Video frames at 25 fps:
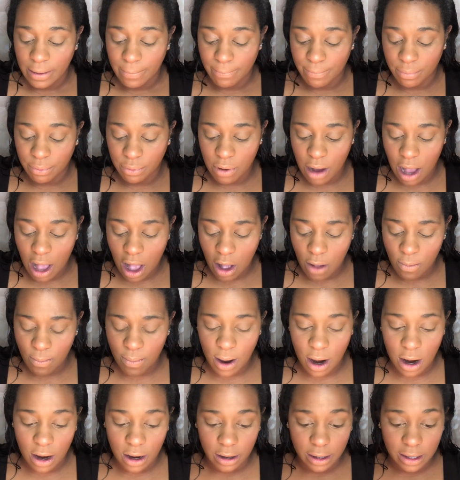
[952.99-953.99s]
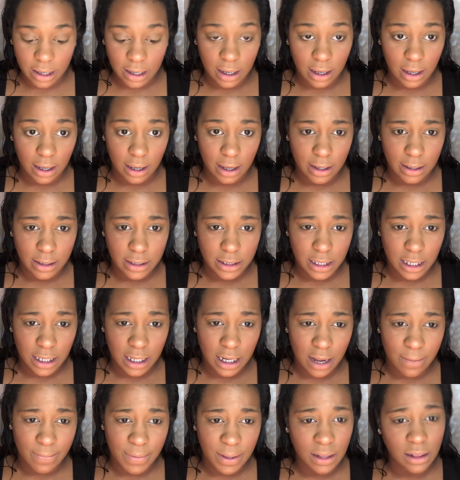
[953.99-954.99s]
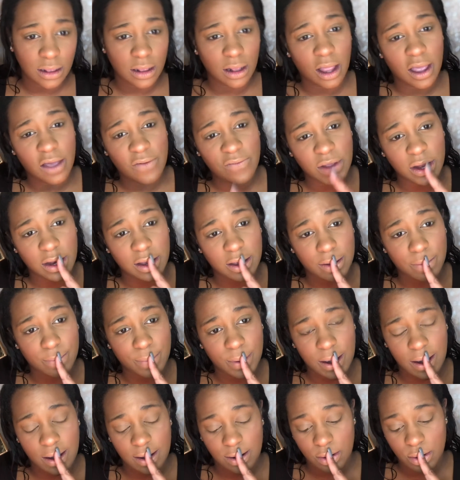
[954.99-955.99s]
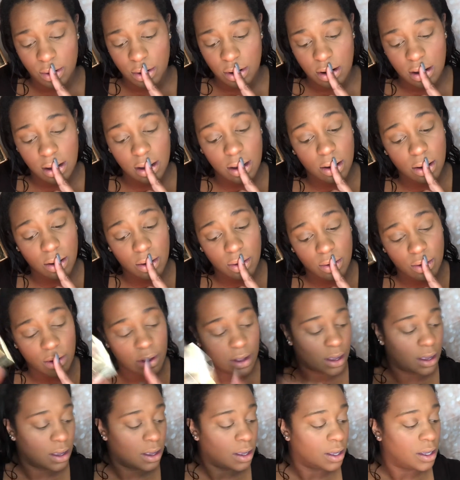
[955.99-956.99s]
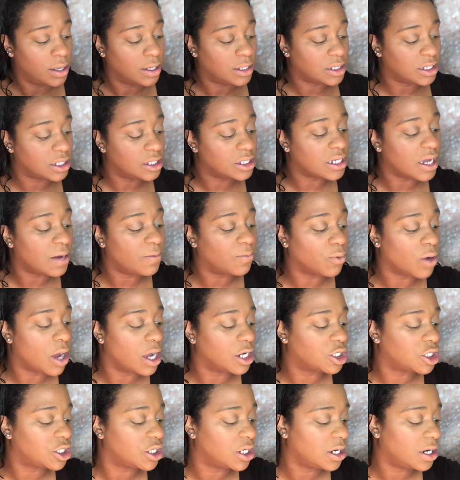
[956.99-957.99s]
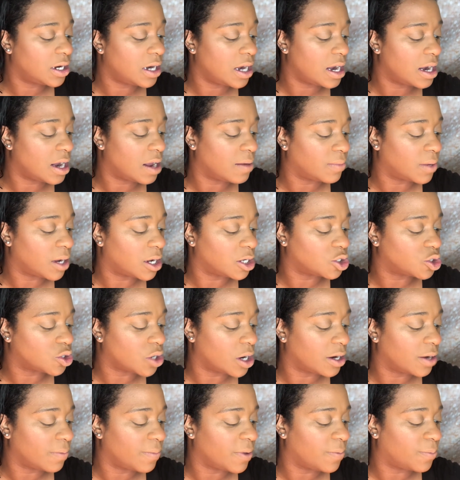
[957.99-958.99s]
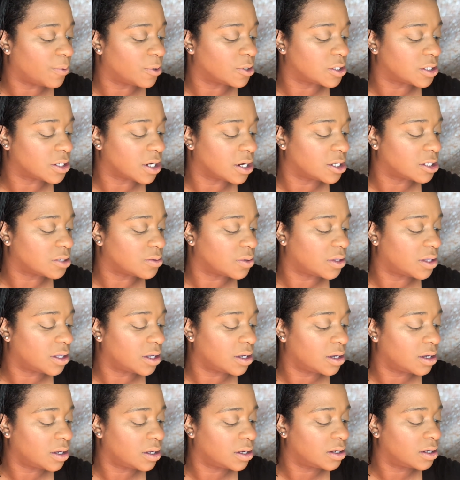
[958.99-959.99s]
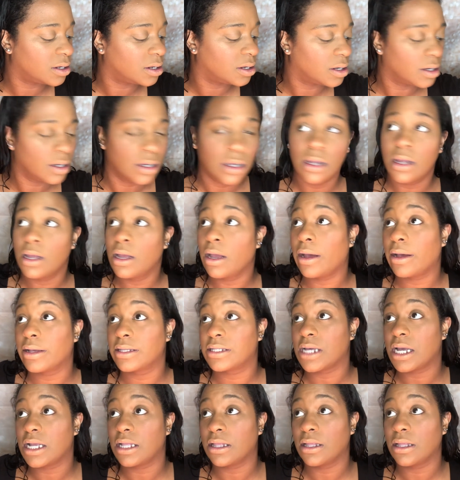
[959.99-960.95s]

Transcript: brow bar kit and I've been loving it, but I don't know, since I'm rushing and I'm not trying to be precise with it, because I